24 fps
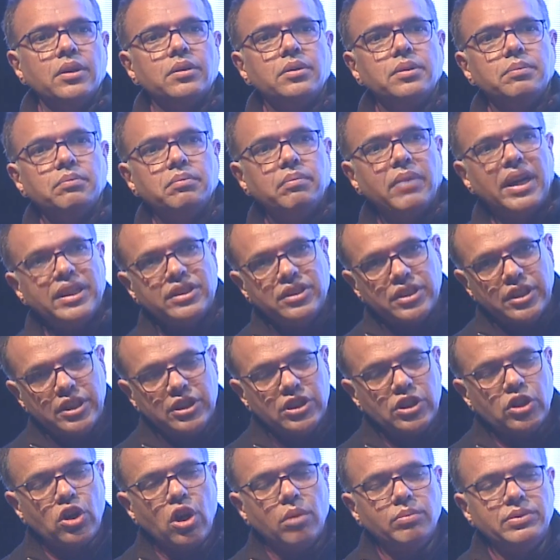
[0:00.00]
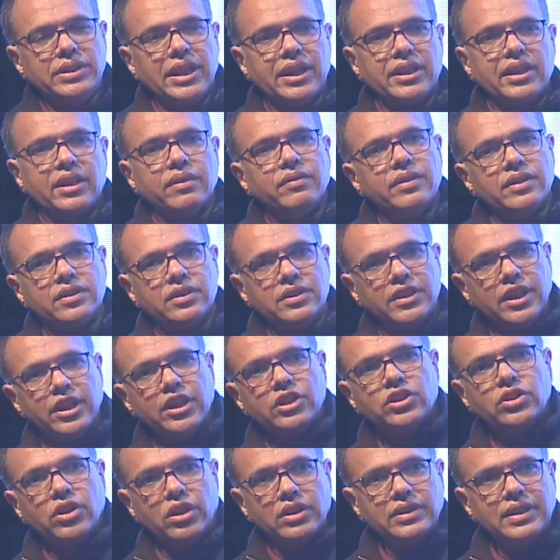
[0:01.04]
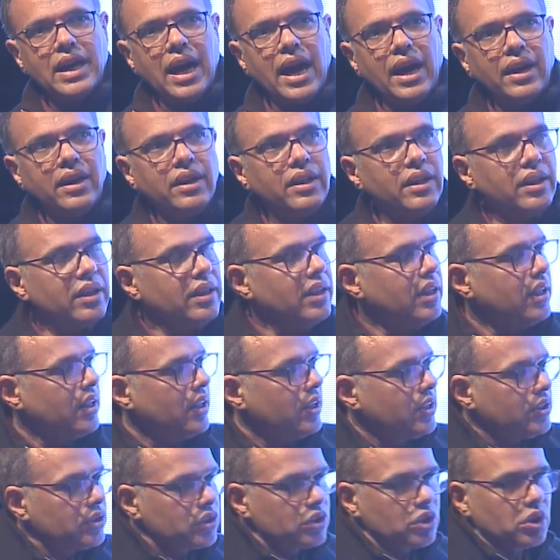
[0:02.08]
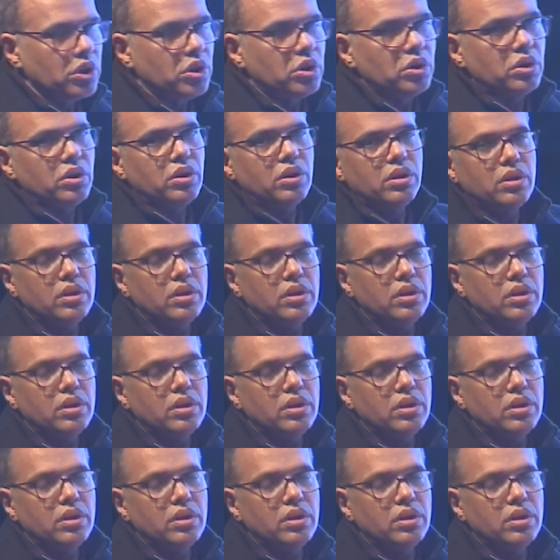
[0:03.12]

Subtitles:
my strategic objective is this or that. So